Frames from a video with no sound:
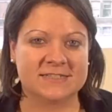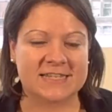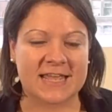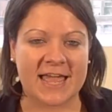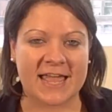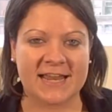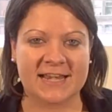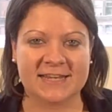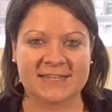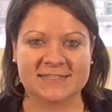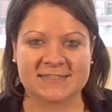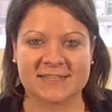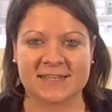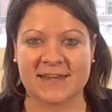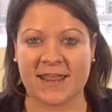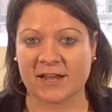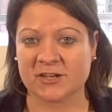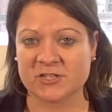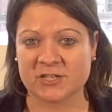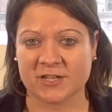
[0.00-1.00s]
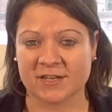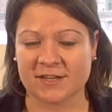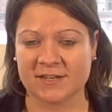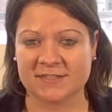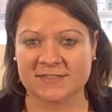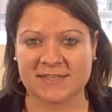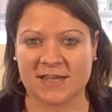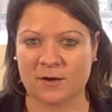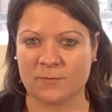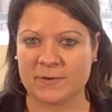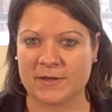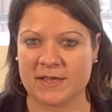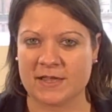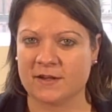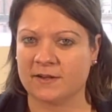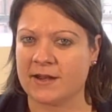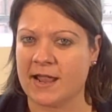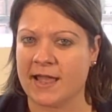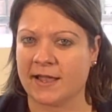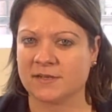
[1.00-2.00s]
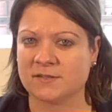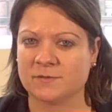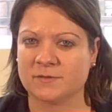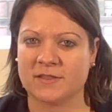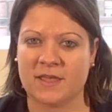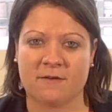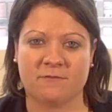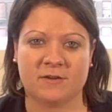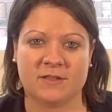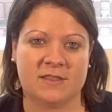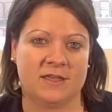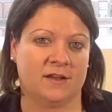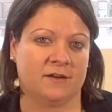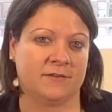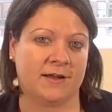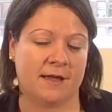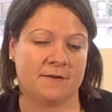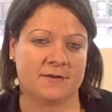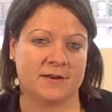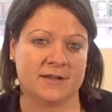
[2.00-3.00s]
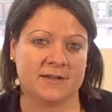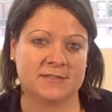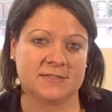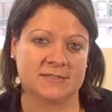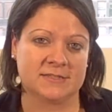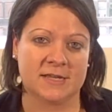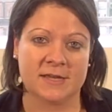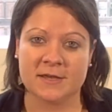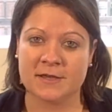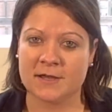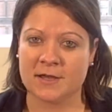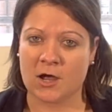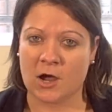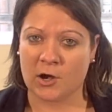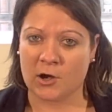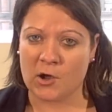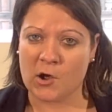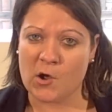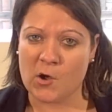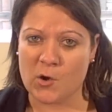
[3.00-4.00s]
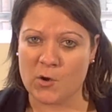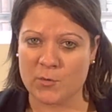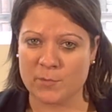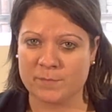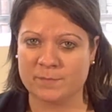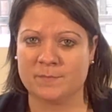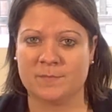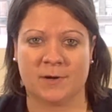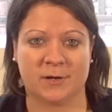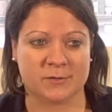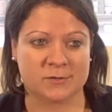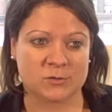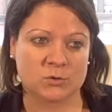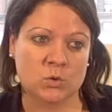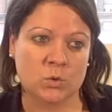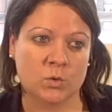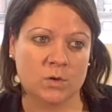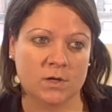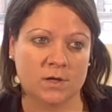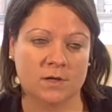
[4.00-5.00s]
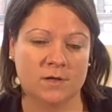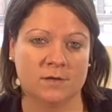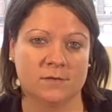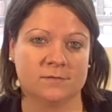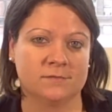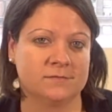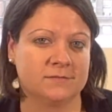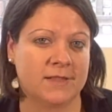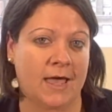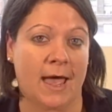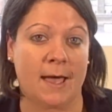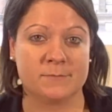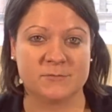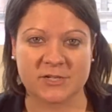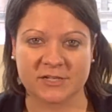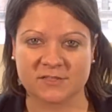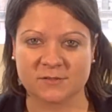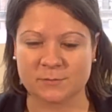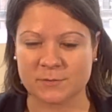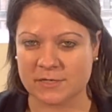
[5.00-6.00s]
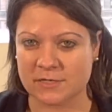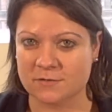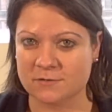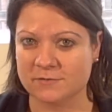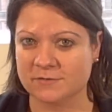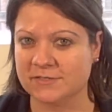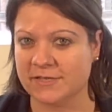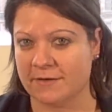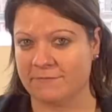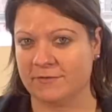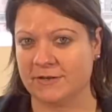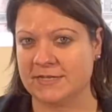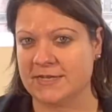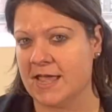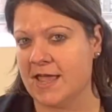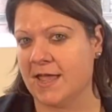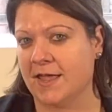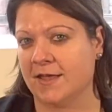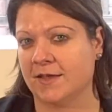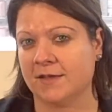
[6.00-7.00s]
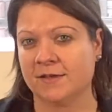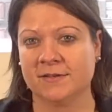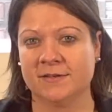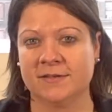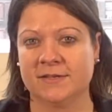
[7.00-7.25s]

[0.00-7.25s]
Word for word: Design is connection, it's how we interact with everything around us our home, our school, the objects we use every day.